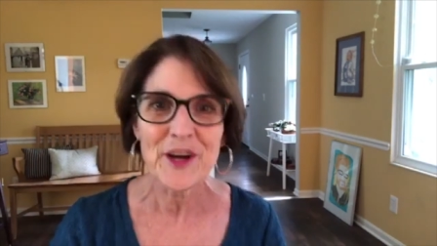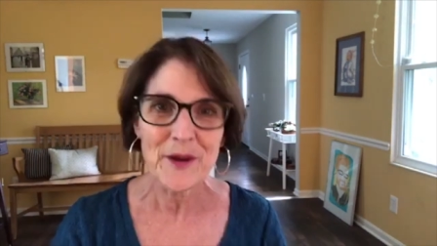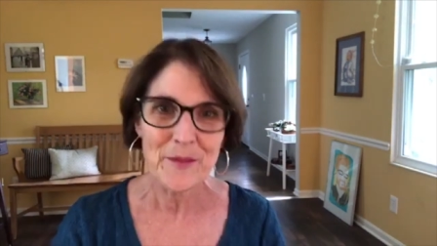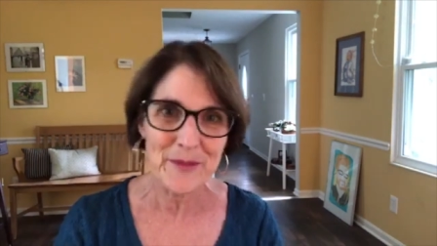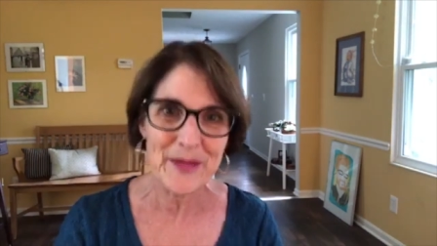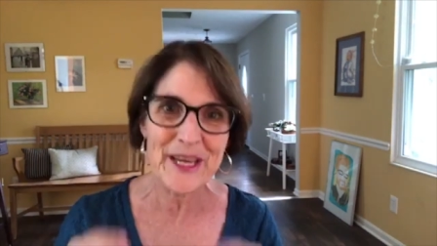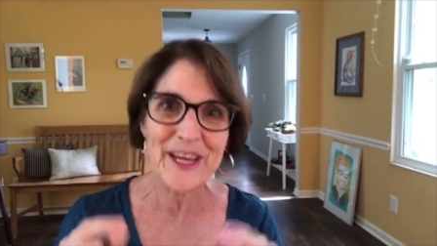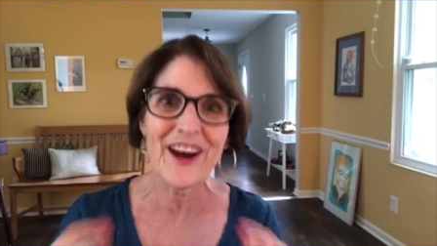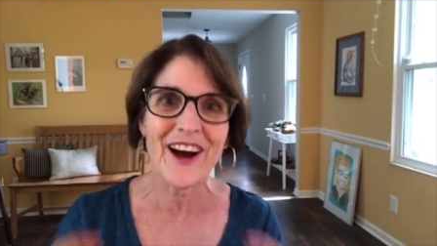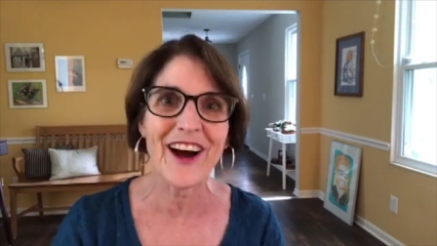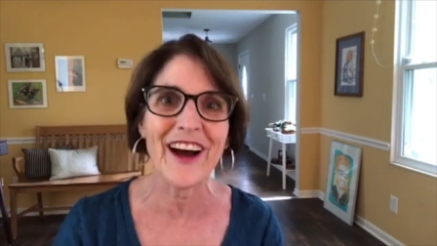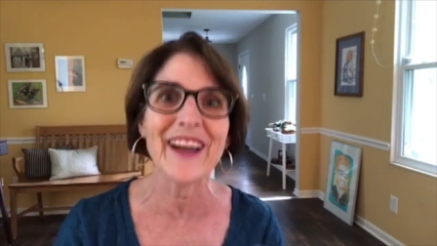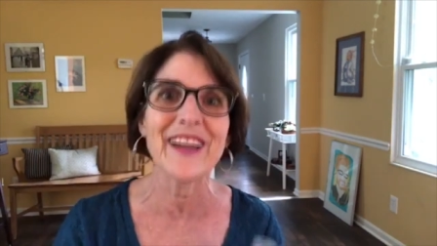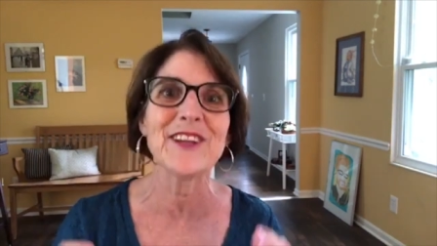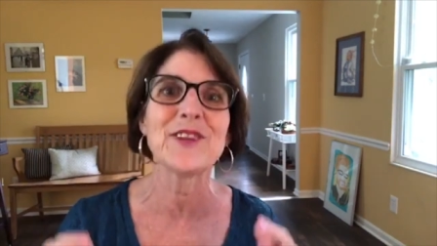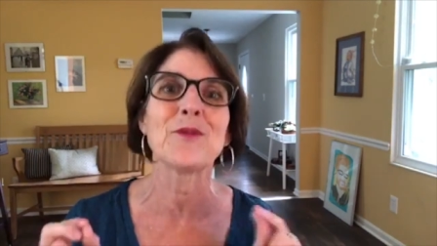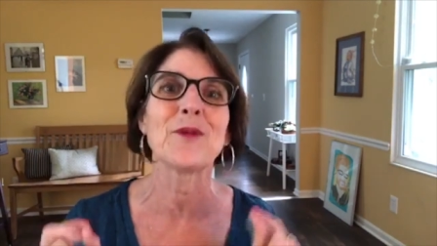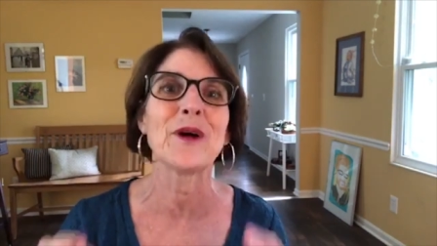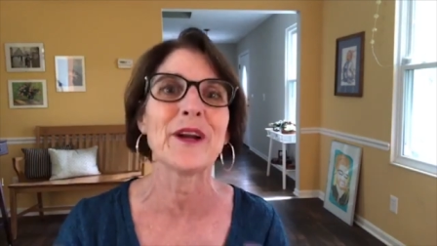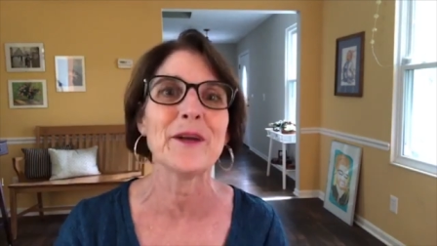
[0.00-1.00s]
behind
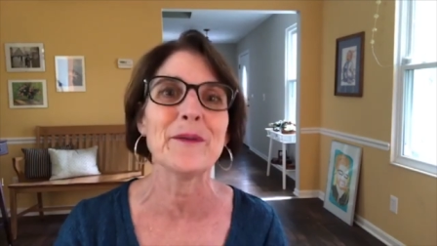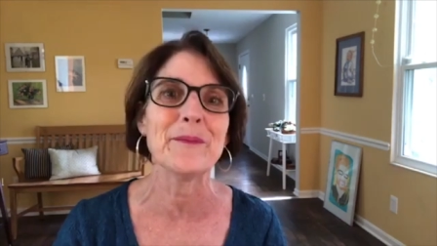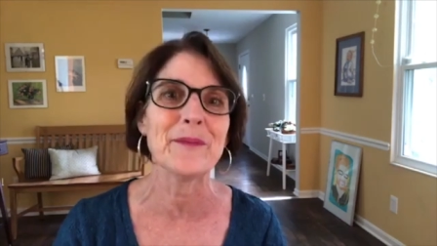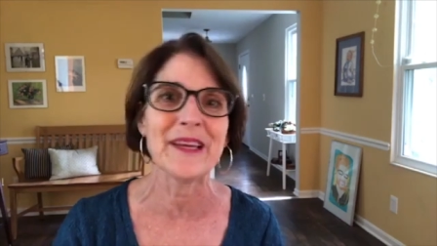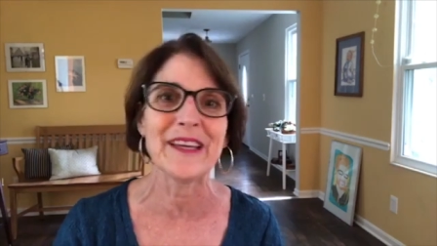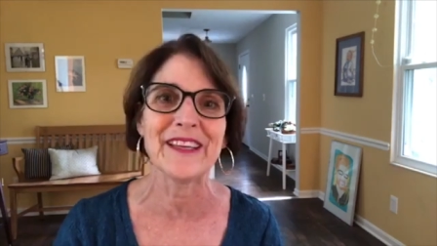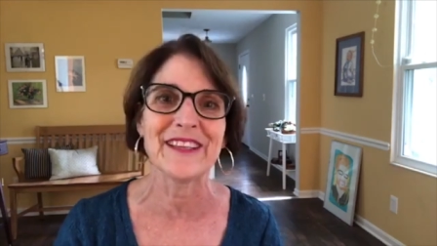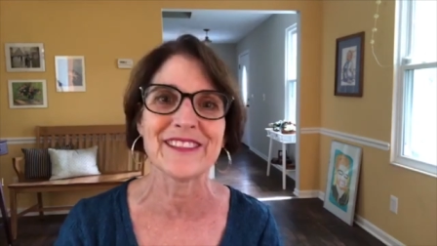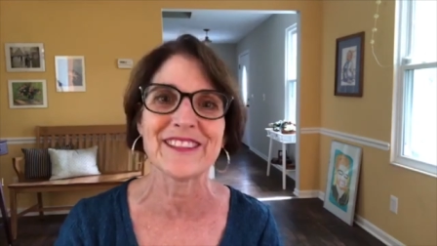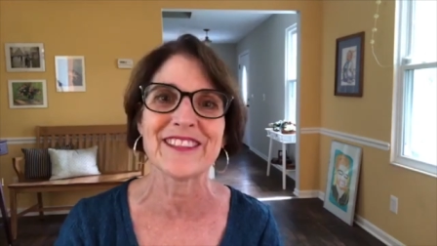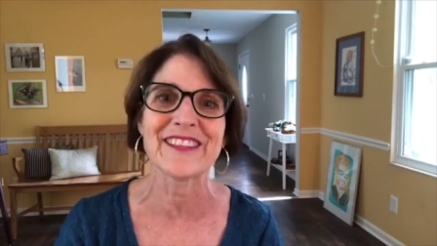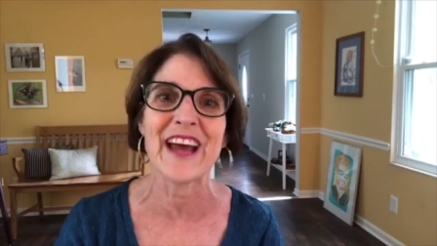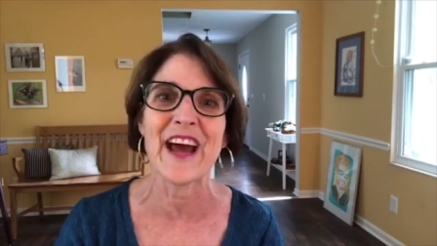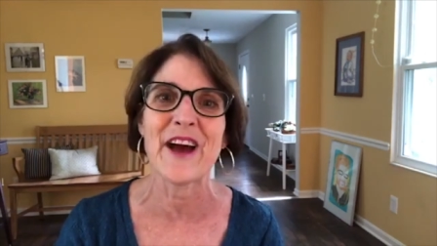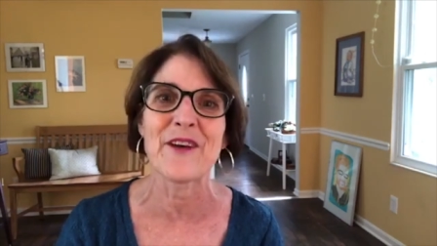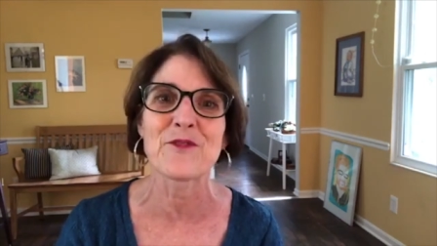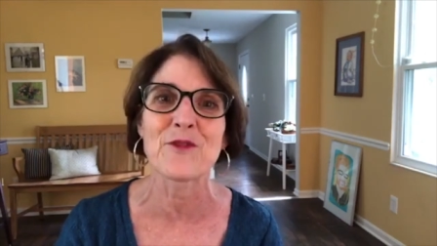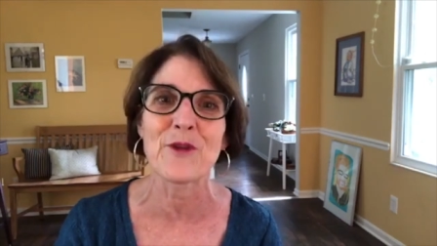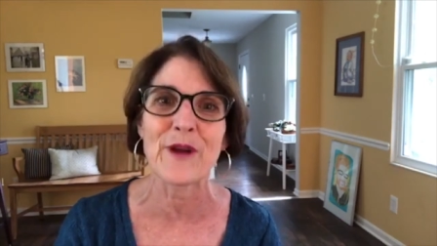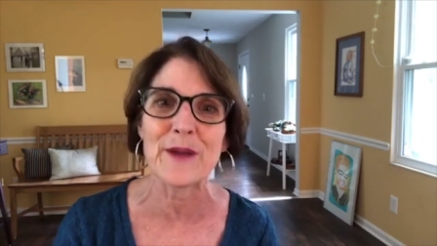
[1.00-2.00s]
what it means to
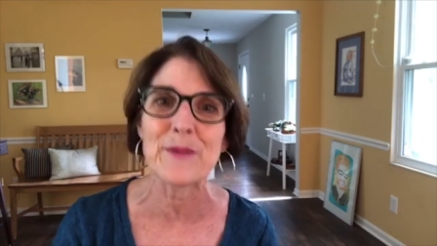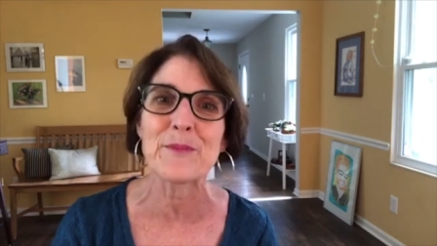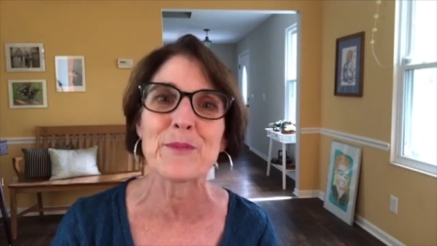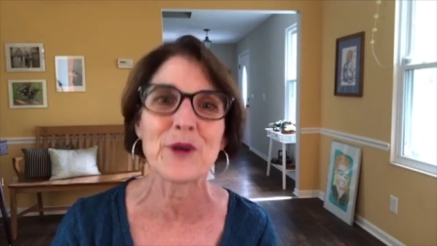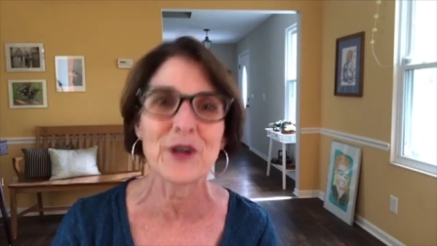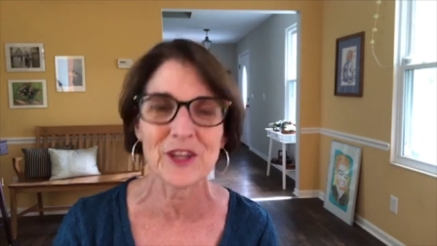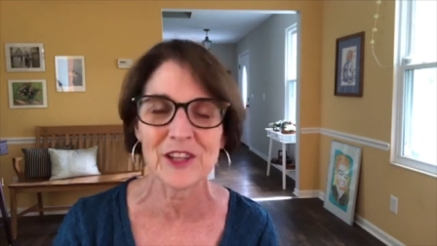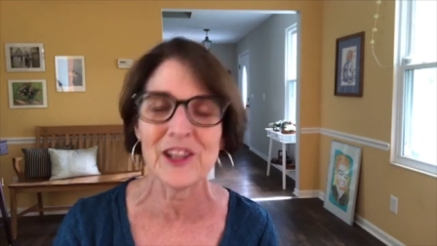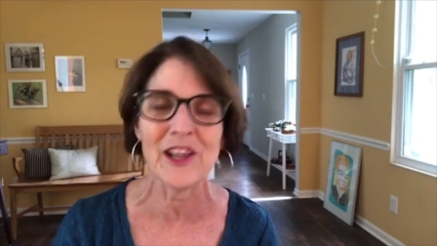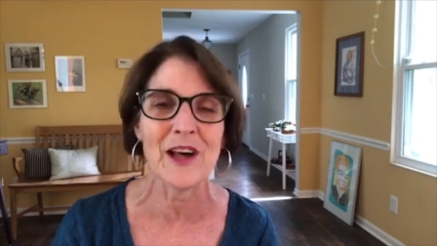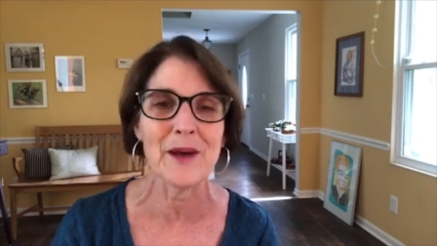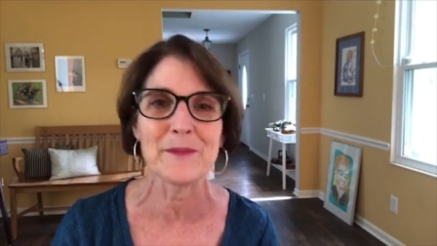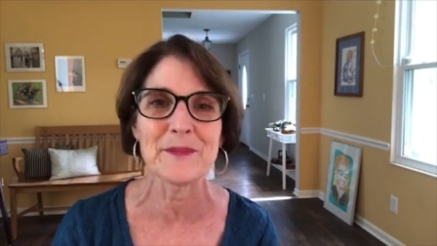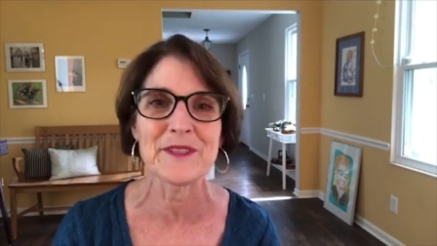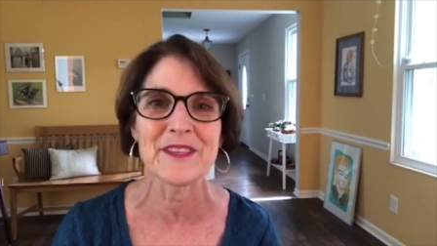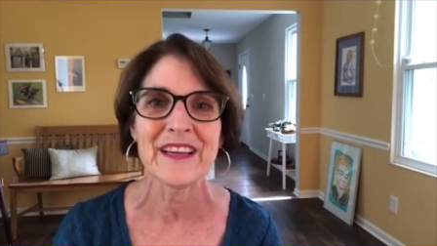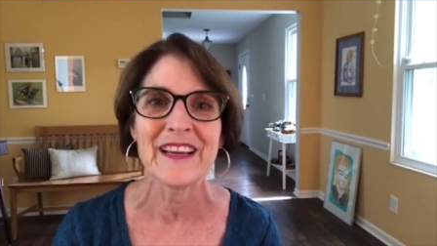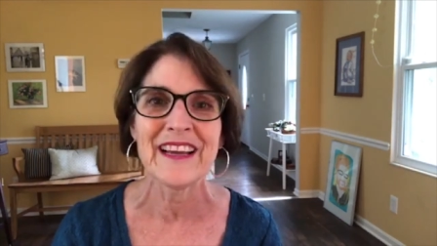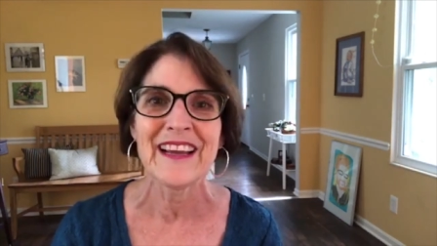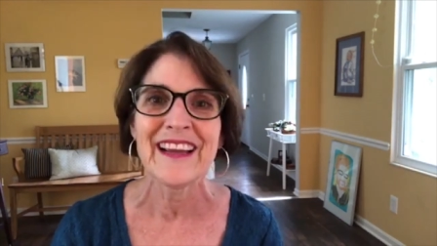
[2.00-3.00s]
have great book clubs.